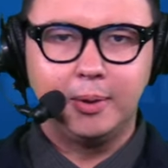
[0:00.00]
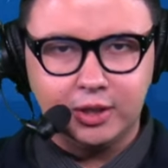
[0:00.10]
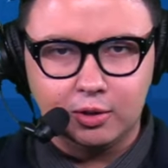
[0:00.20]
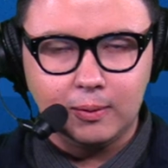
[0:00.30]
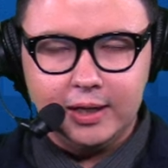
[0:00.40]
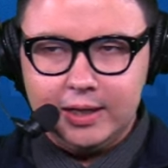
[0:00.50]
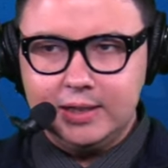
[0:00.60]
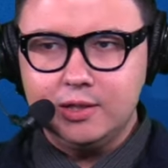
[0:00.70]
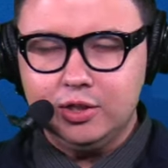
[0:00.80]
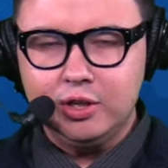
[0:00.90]
But there
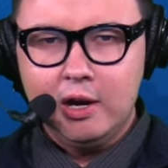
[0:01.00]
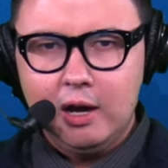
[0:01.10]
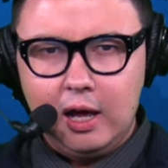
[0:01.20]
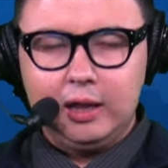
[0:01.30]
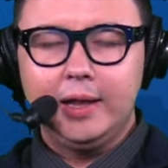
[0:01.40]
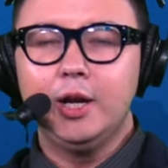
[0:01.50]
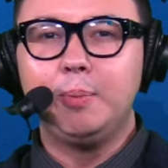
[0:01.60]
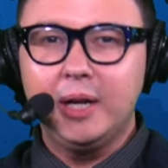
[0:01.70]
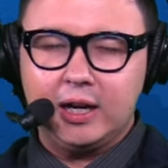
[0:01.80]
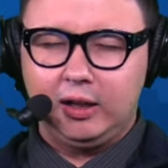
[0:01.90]
is a little
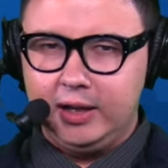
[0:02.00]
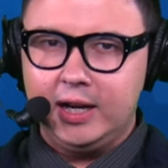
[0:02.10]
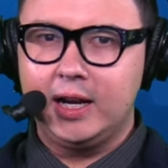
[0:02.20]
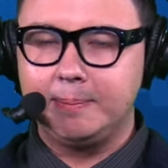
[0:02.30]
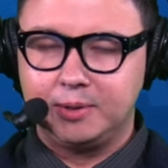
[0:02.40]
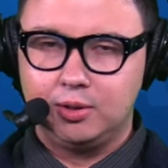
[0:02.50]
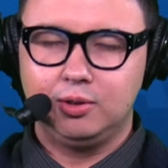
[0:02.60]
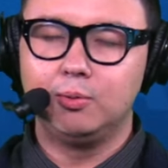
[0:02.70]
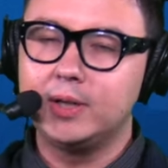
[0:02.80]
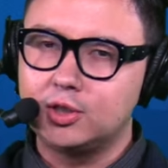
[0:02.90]
bit of cleaning up to
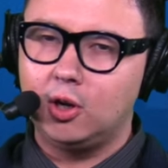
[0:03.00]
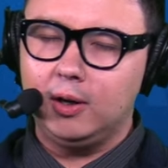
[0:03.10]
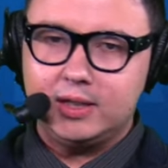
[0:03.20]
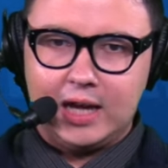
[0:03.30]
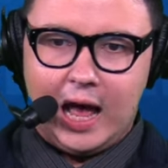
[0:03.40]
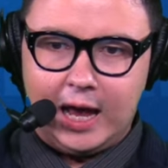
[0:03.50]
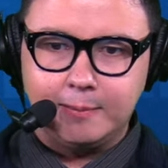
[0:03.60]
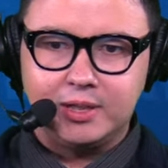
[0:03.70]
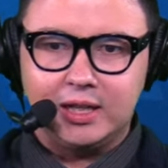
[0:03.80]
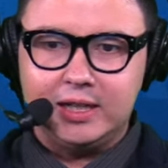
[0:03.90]
do. We saw at
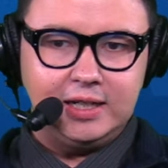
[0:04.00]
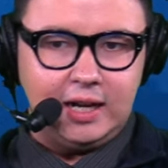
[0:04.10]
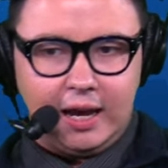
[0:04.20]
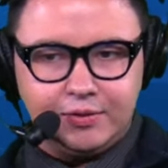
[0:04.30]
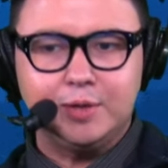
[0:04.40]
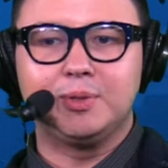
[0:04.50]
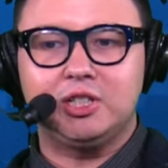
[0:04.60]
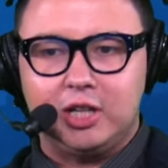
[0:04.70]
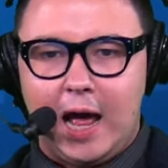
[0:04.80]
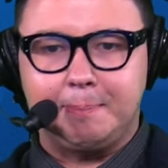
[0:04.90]
times that he did have some
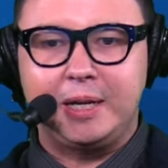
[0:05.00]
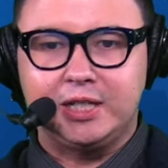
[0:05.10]
sloppy